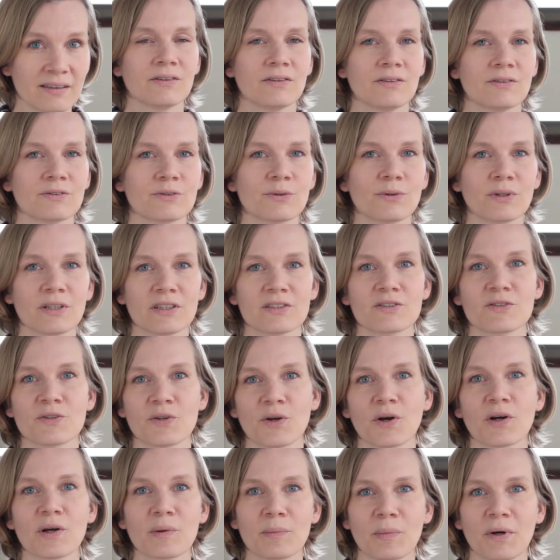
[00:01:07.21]
so let's
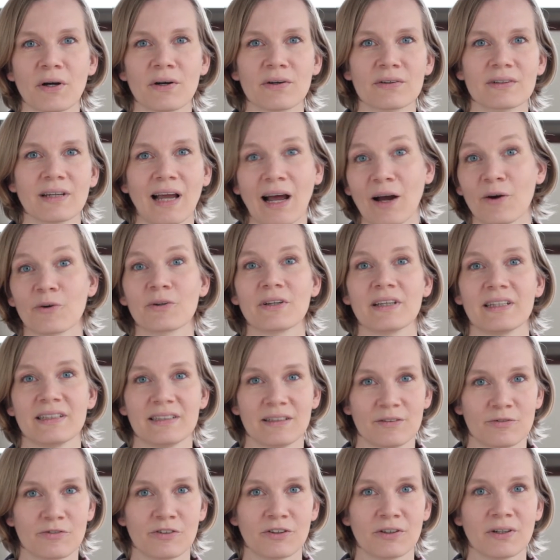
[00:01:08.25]
talk about how they
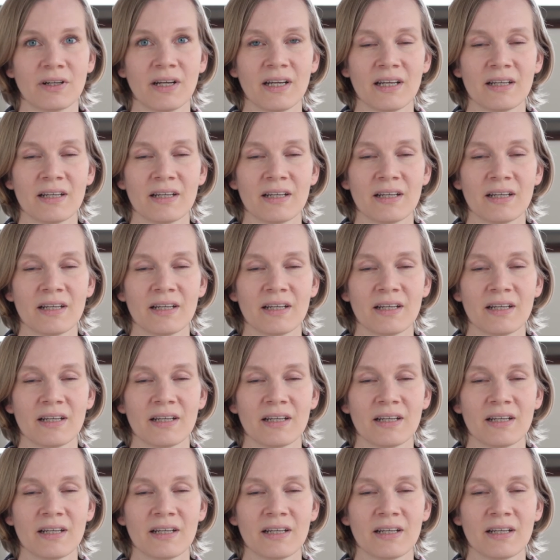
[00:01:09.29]
differ.